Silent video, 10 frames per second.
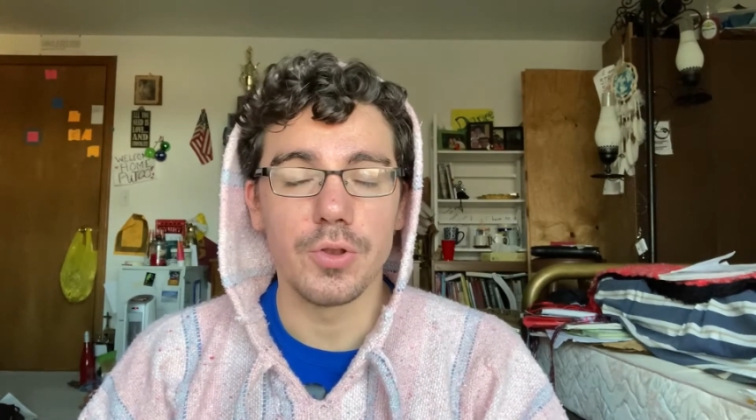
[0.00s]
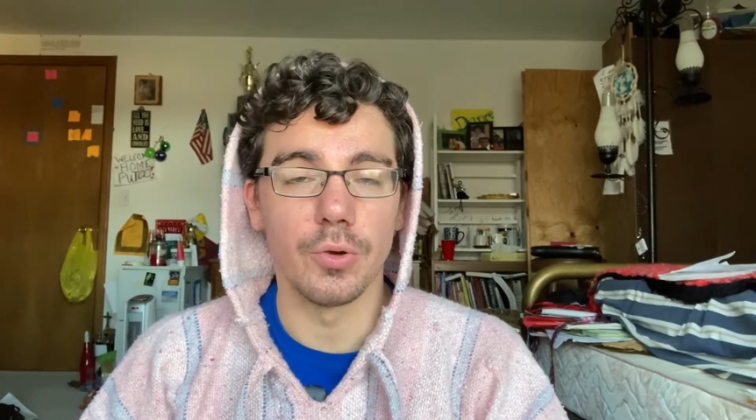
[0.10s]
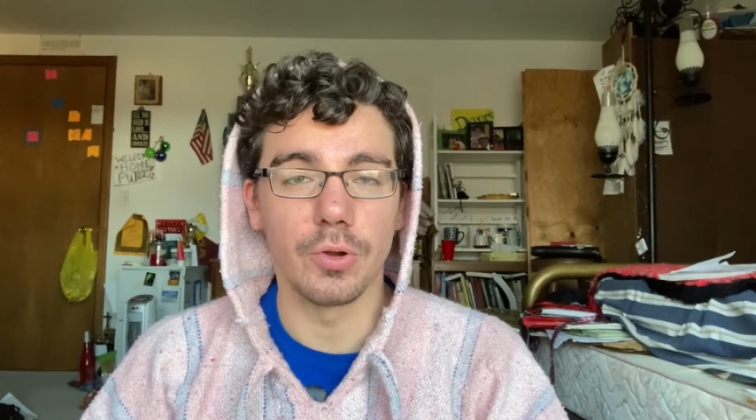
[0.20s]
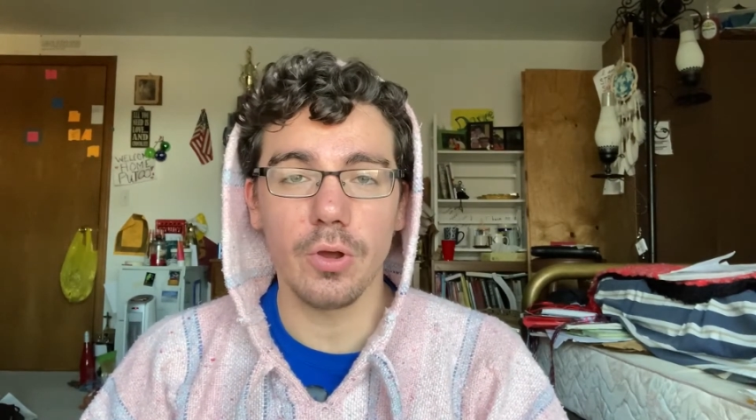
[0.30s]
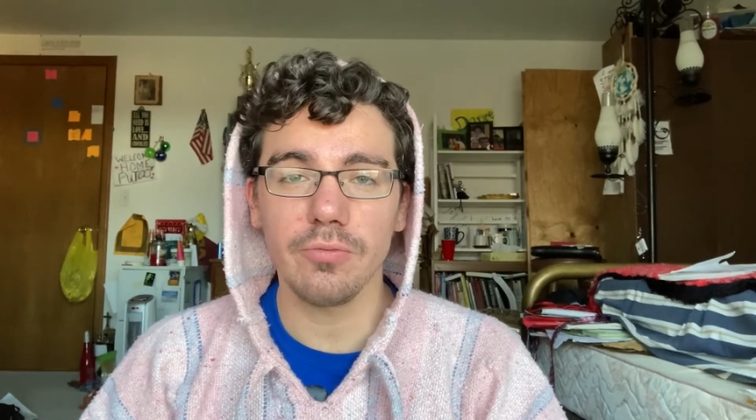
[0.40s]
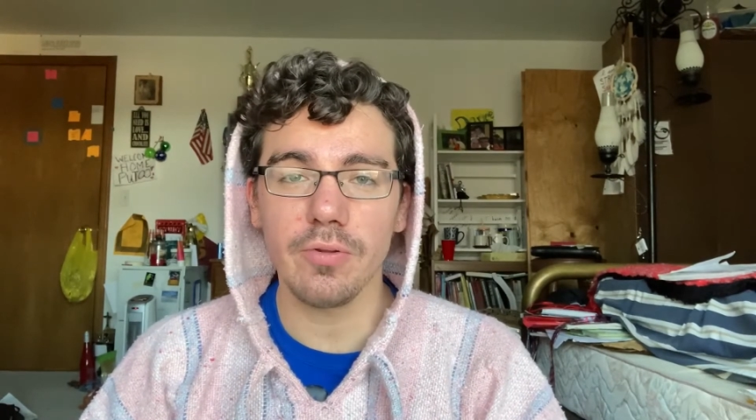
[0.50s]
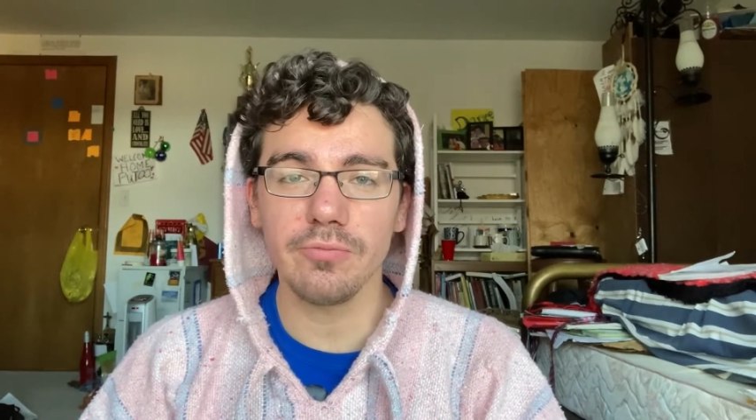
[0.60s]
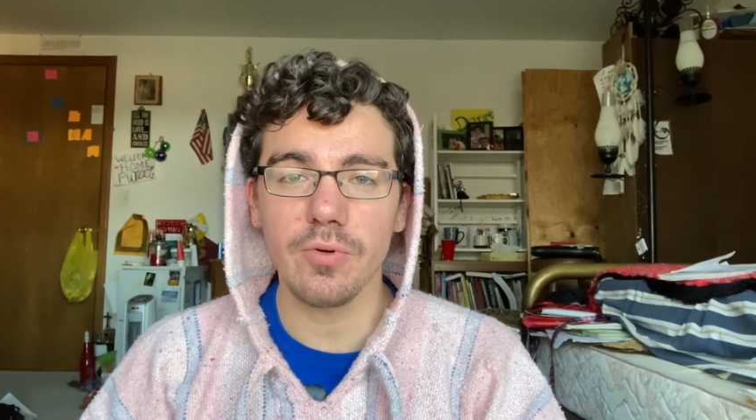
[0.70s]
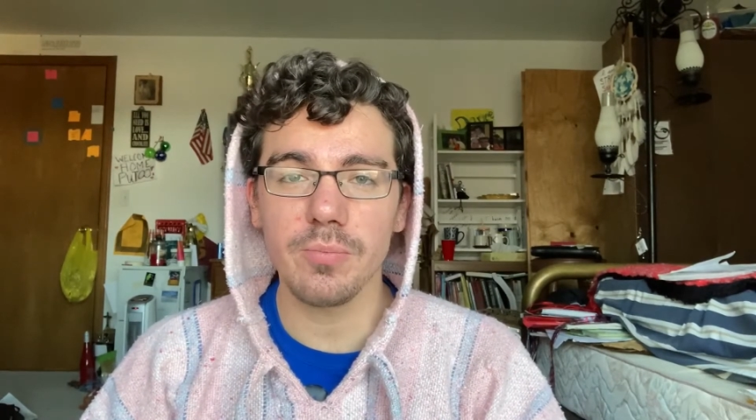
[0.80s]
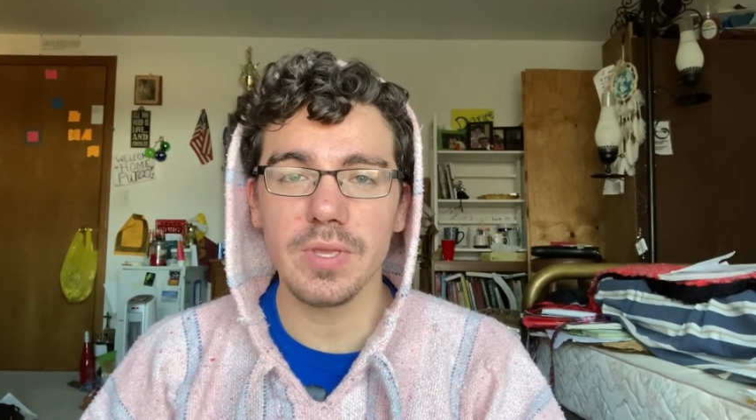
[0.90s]
No
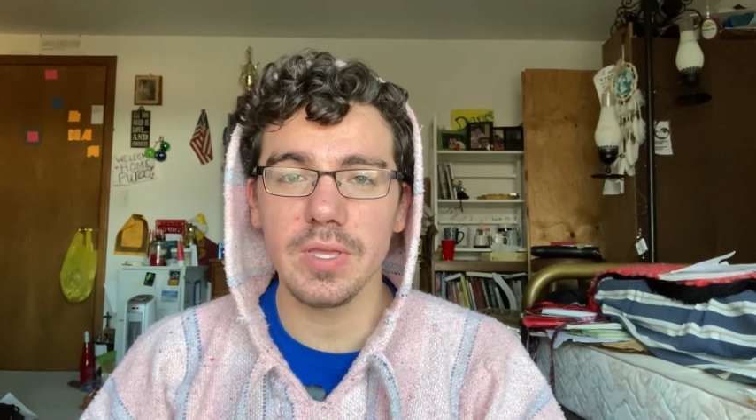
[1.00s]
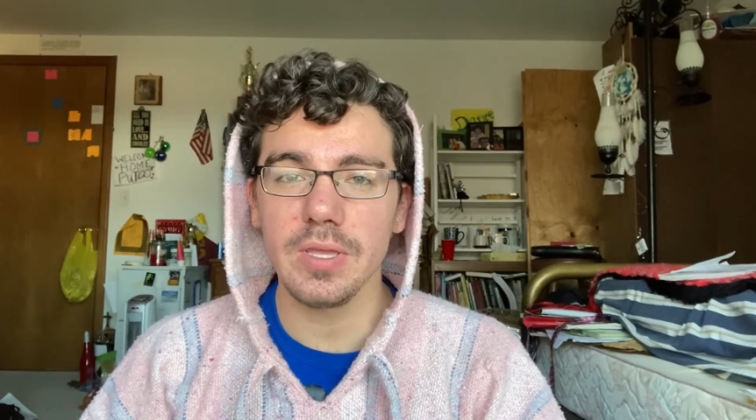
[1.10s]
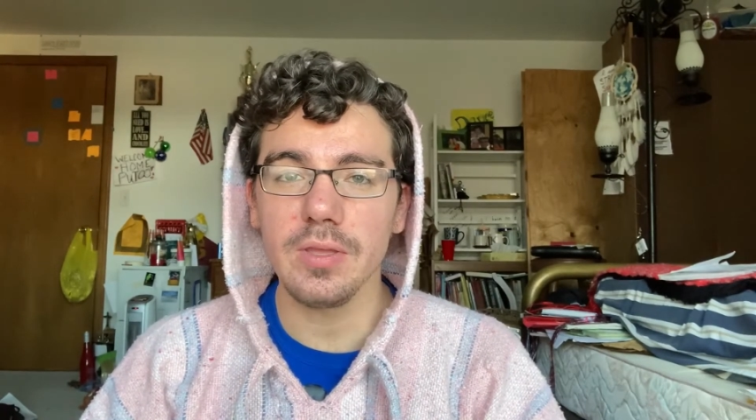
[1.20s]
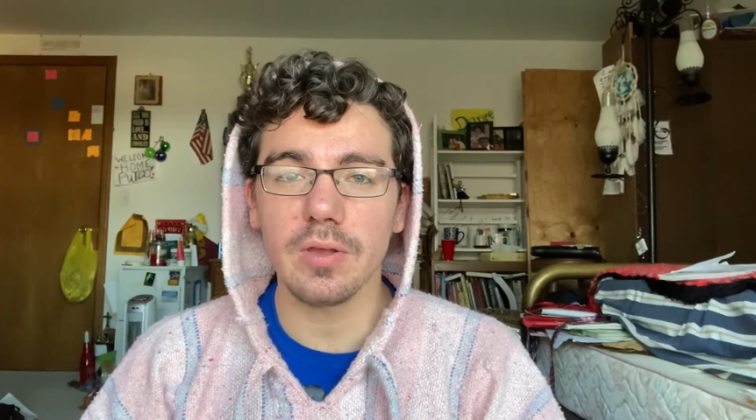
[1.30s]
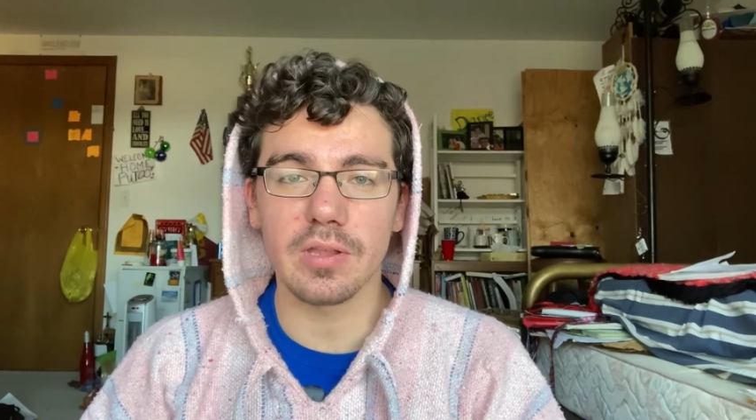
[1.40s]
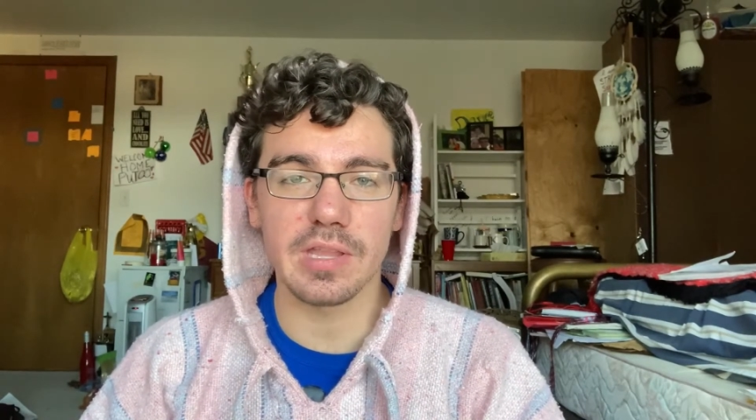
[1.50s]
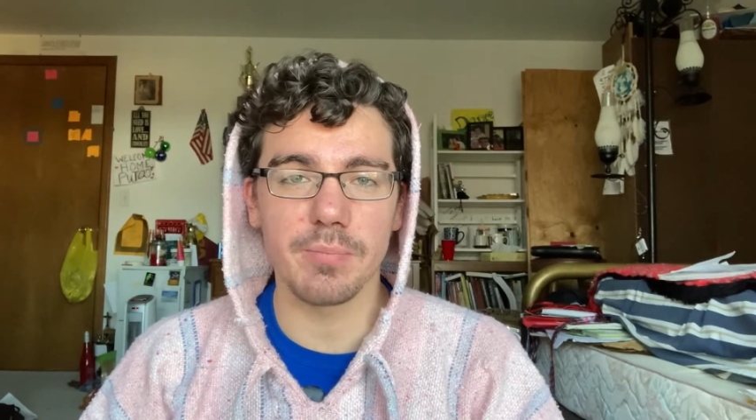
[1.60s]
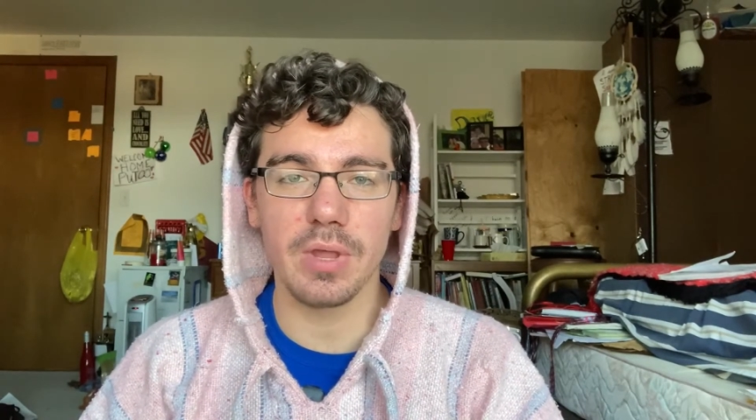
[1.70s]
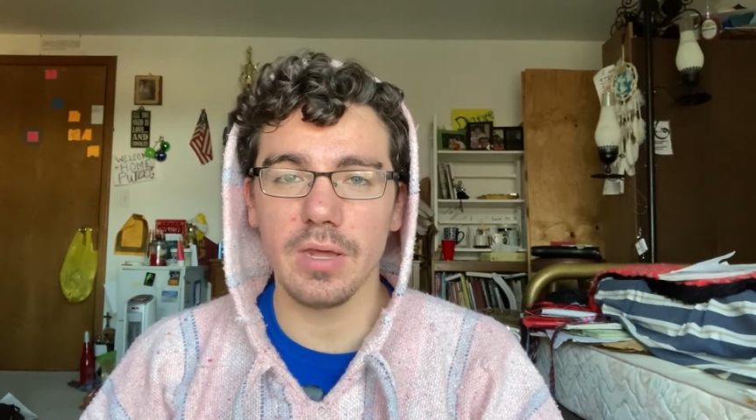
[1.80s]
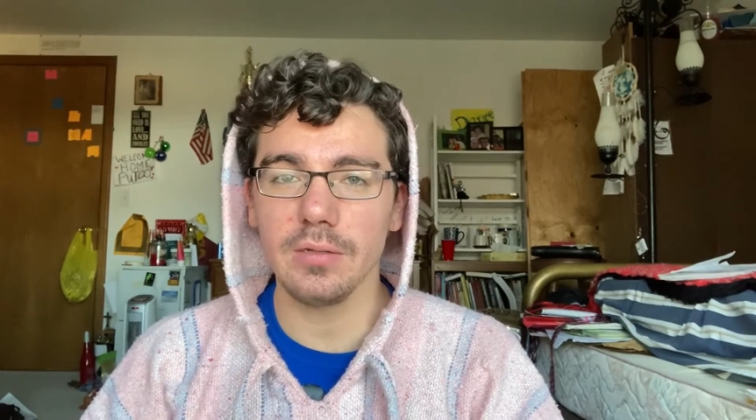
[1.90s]
girlfriend for me, 'cause
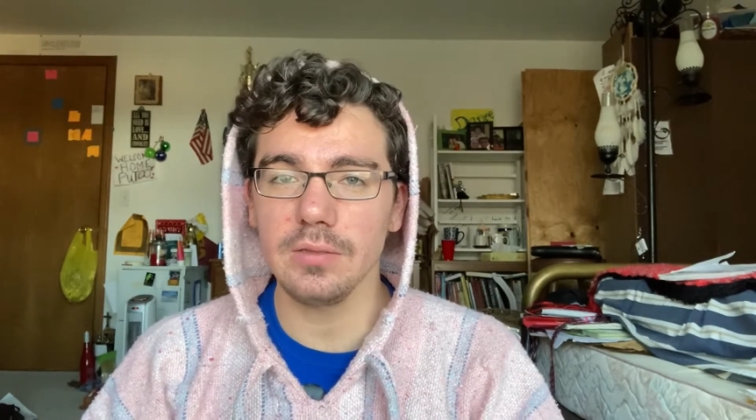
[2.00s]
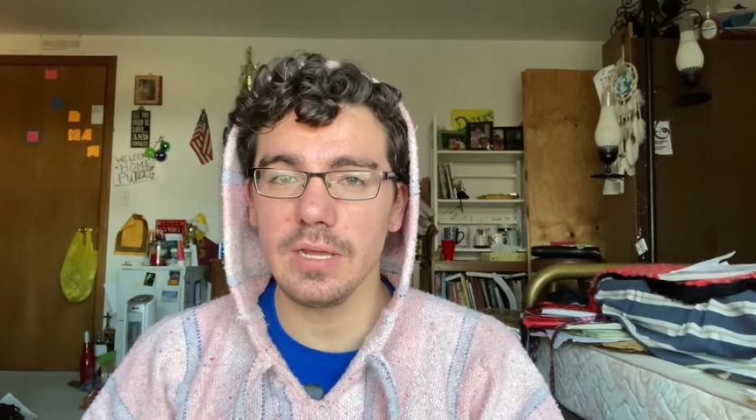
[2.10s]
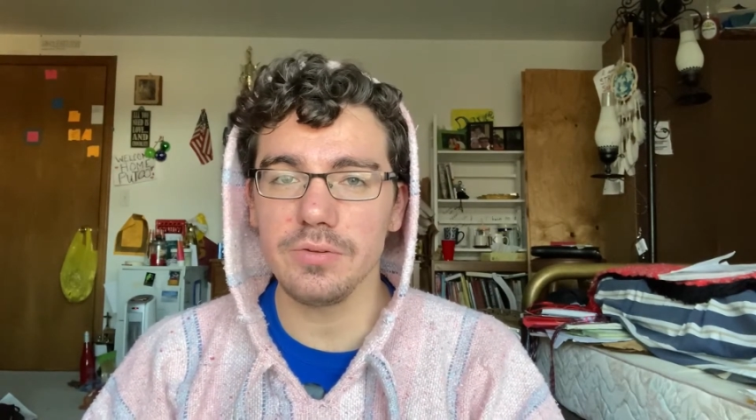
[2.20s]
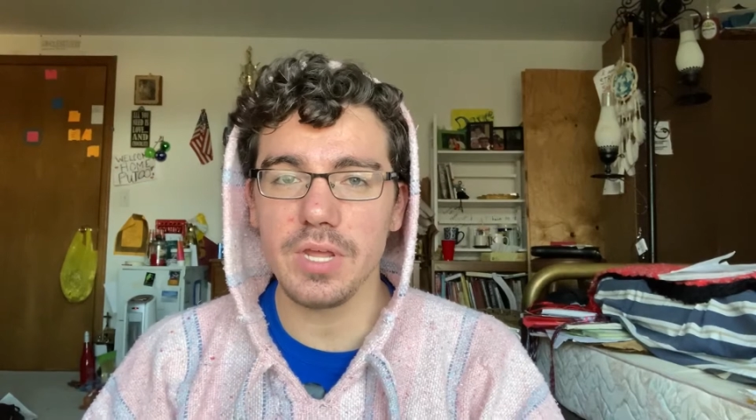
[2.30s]
I'm not allowed